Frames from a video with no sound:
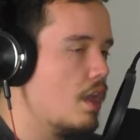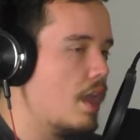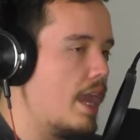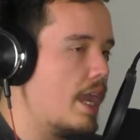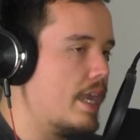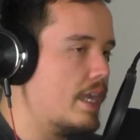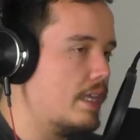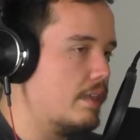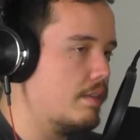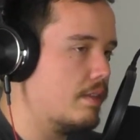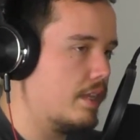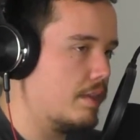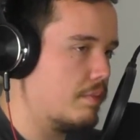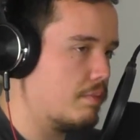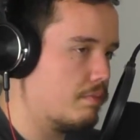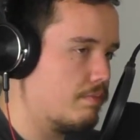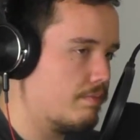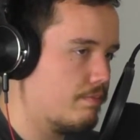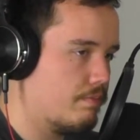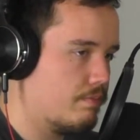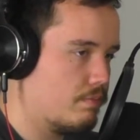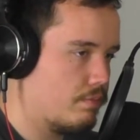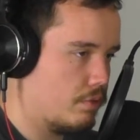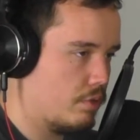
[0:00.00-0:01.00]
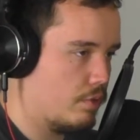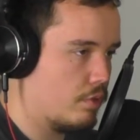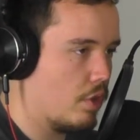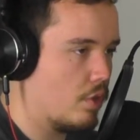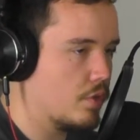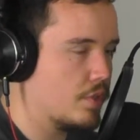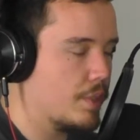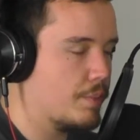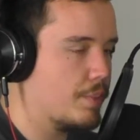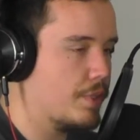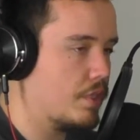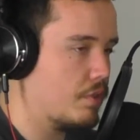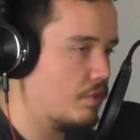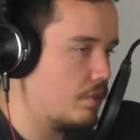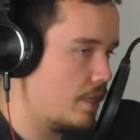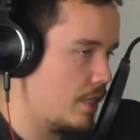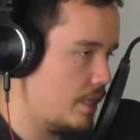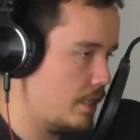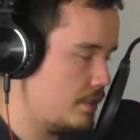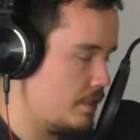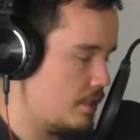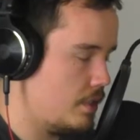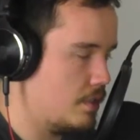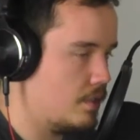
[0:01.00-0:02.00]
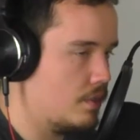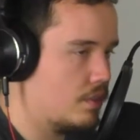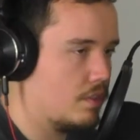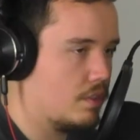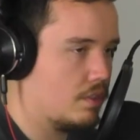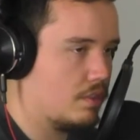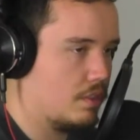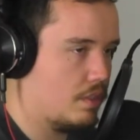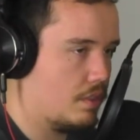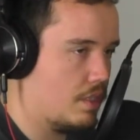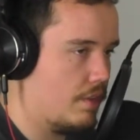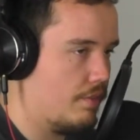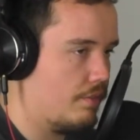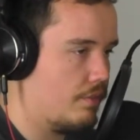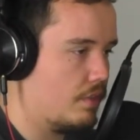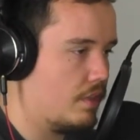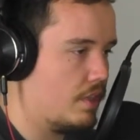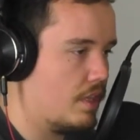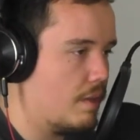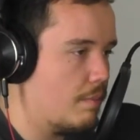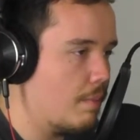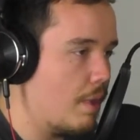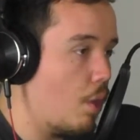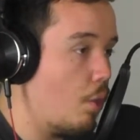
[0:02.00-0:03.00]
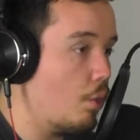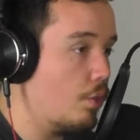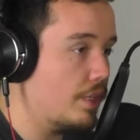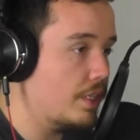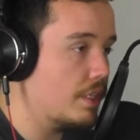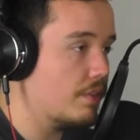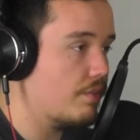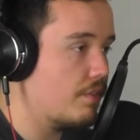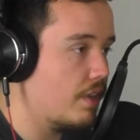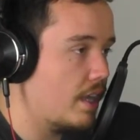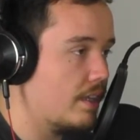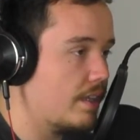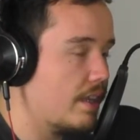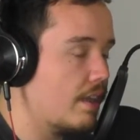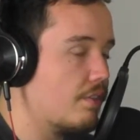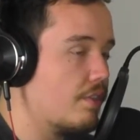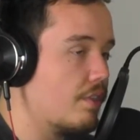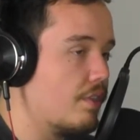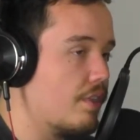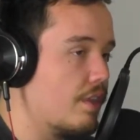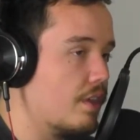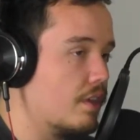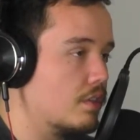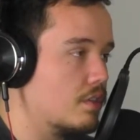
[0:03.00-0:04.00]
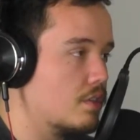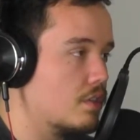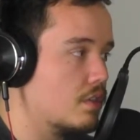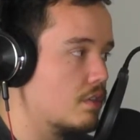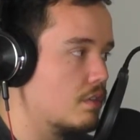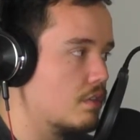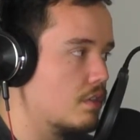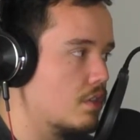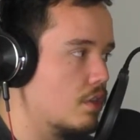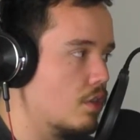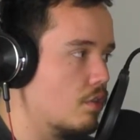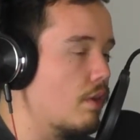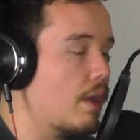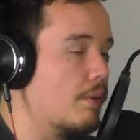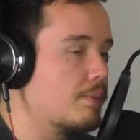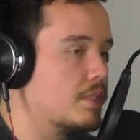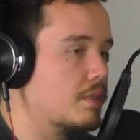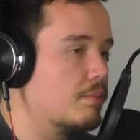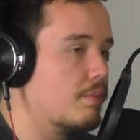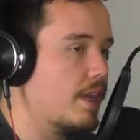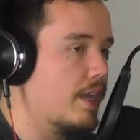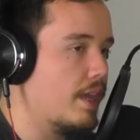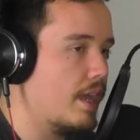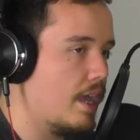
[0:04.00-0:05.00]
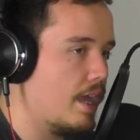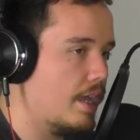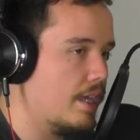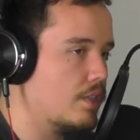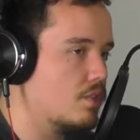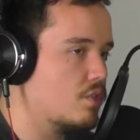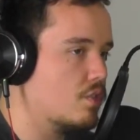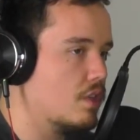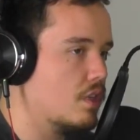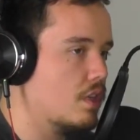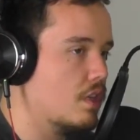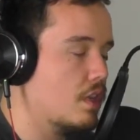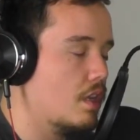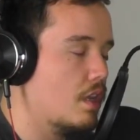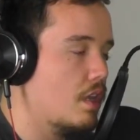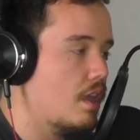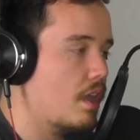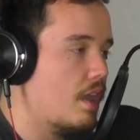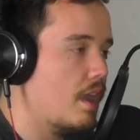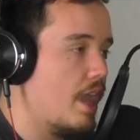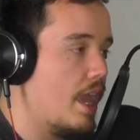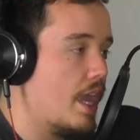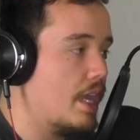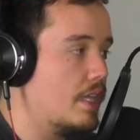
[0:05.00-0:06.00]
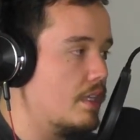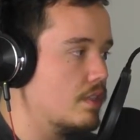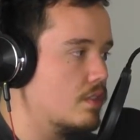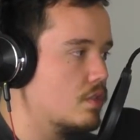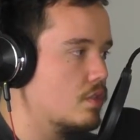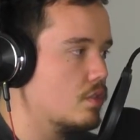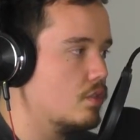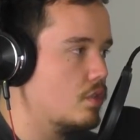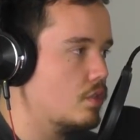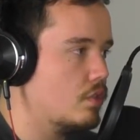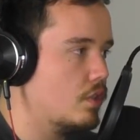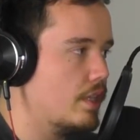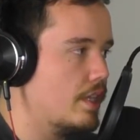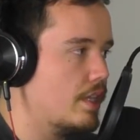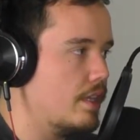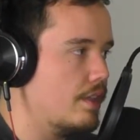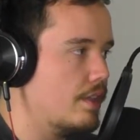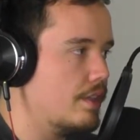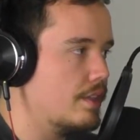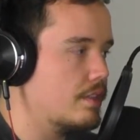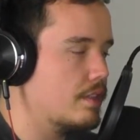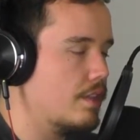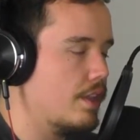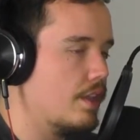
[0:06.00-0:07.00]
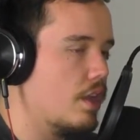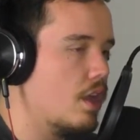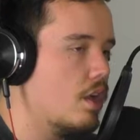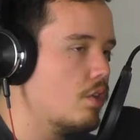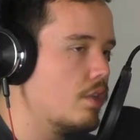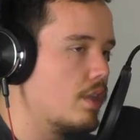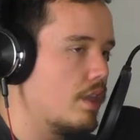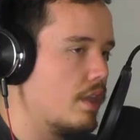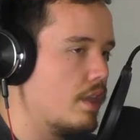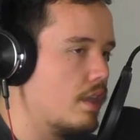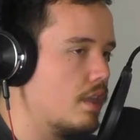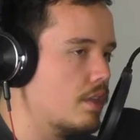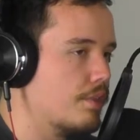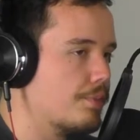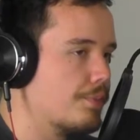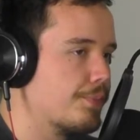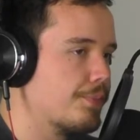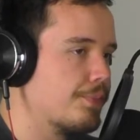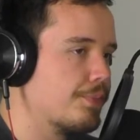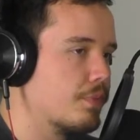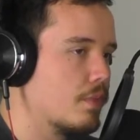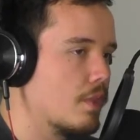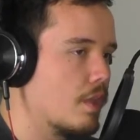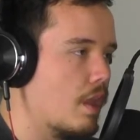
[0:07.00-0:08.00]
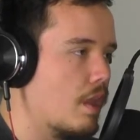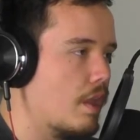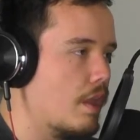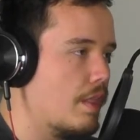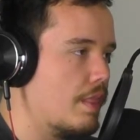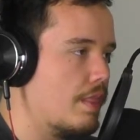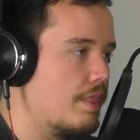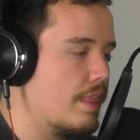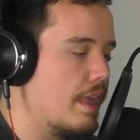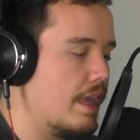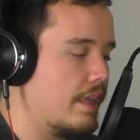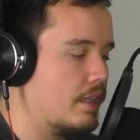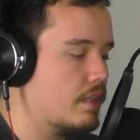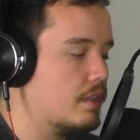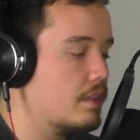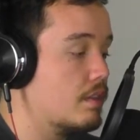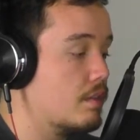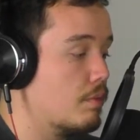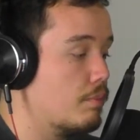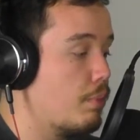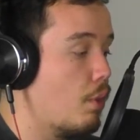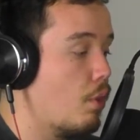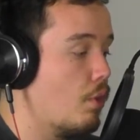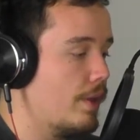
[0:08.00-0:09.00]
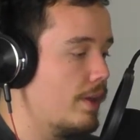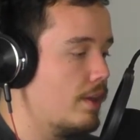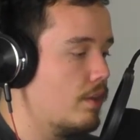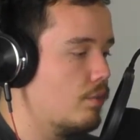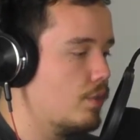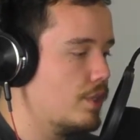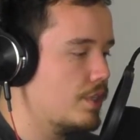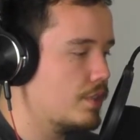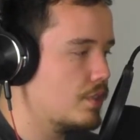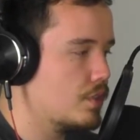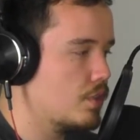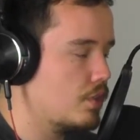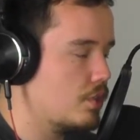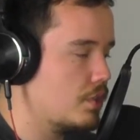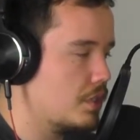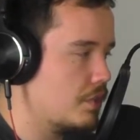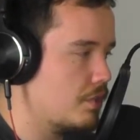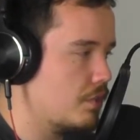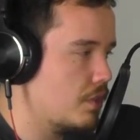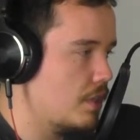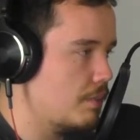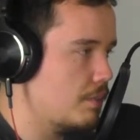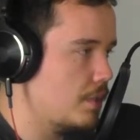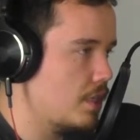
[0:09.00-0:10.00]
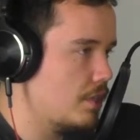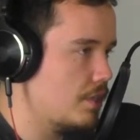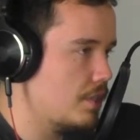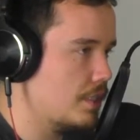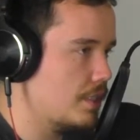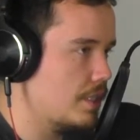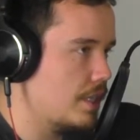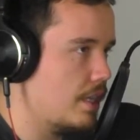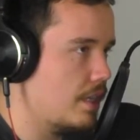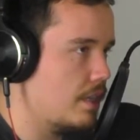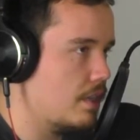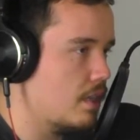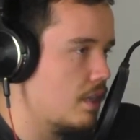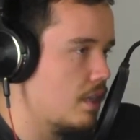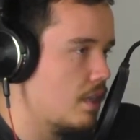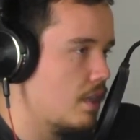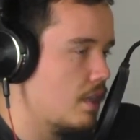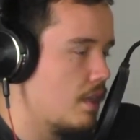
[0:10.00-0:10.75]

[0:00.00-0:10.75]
And he grows up in the ranks, does stuff for them, only to find out that they're corrupted by Hydra. And he slowly is like, okay, that the point of Winter Soldier is for him to understand,